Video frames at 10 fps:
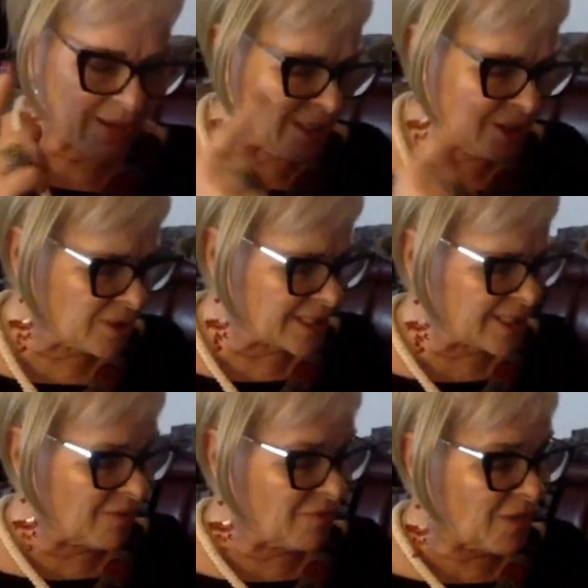
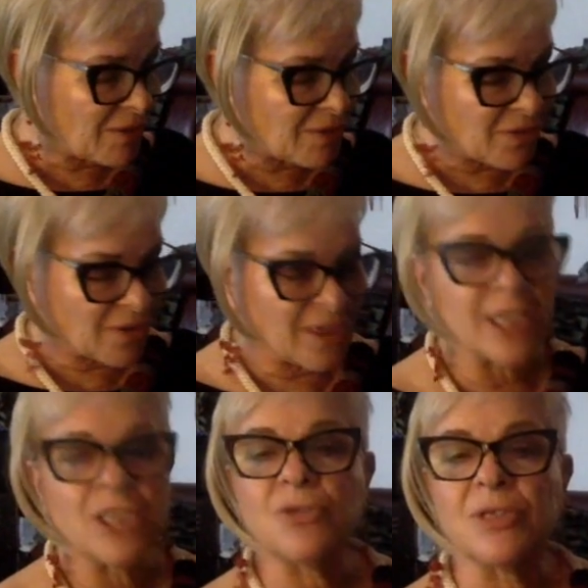Interesting, very, very
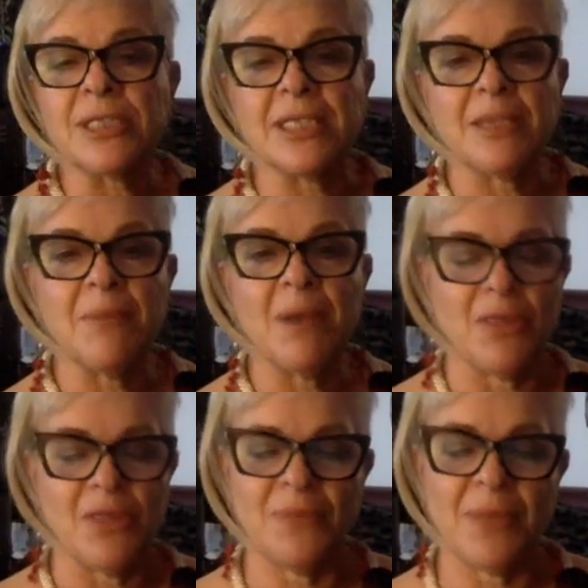interesting
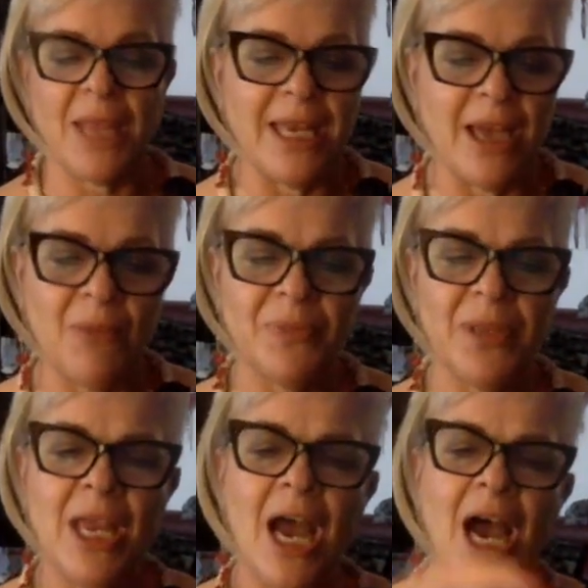month. Now,
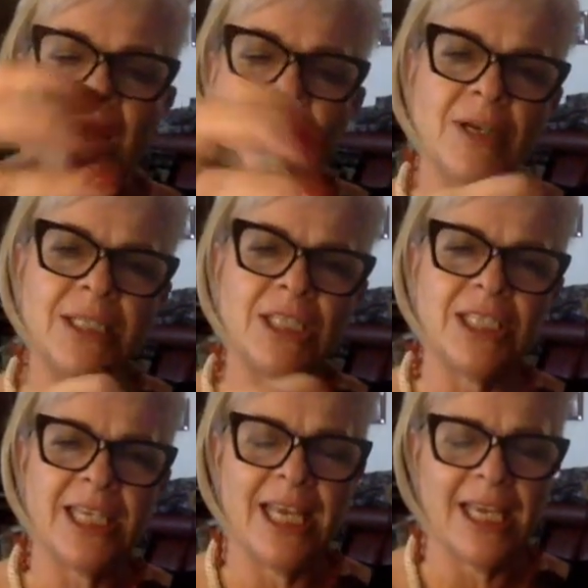I'm going to
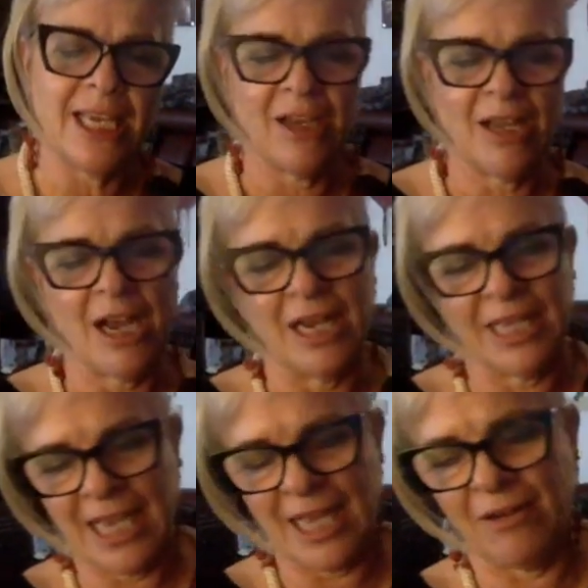take
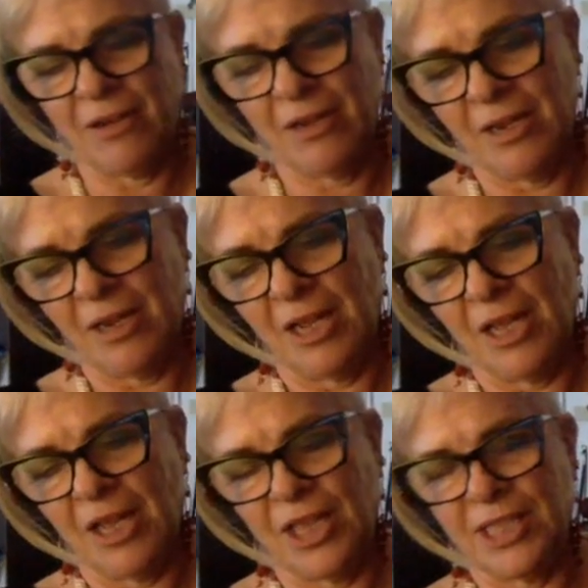again
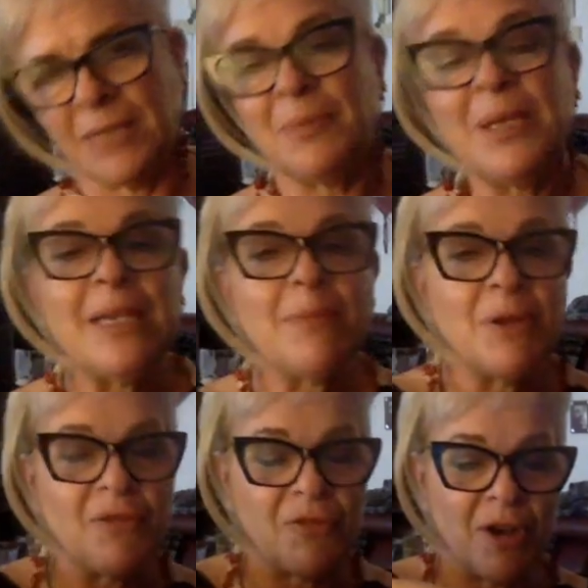the Sibilla,
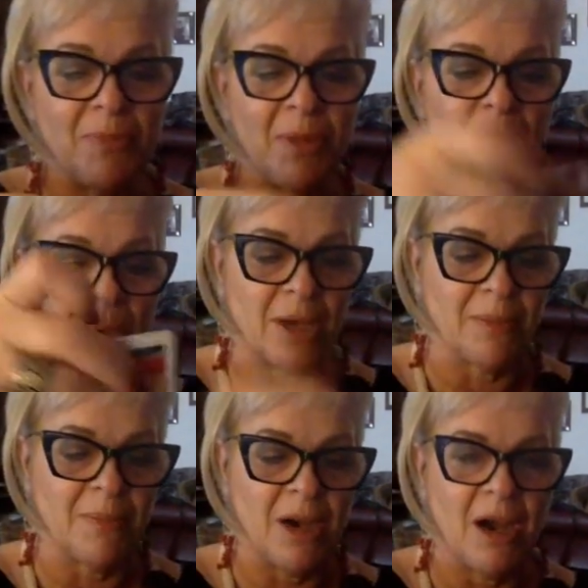but from the
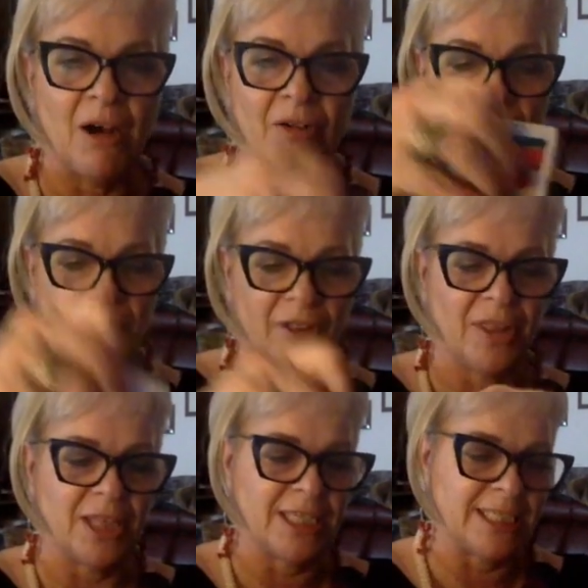bottom of
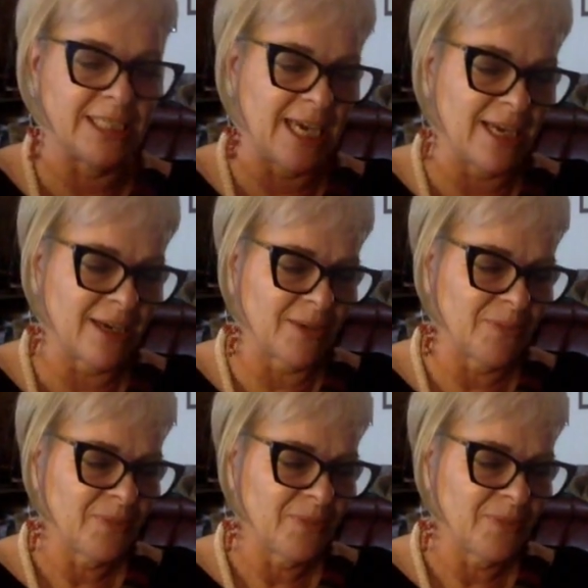the deck.